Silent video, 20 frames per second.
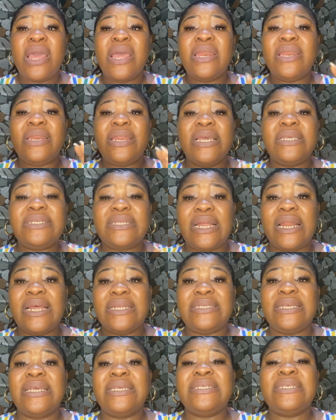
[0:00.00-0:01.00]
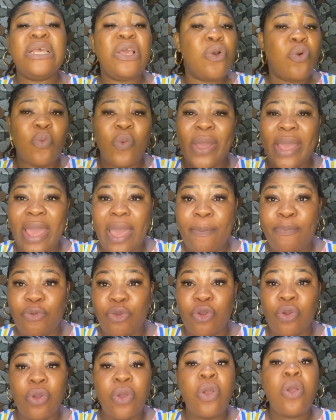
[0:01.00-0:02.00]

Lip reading: These 3 things will help you.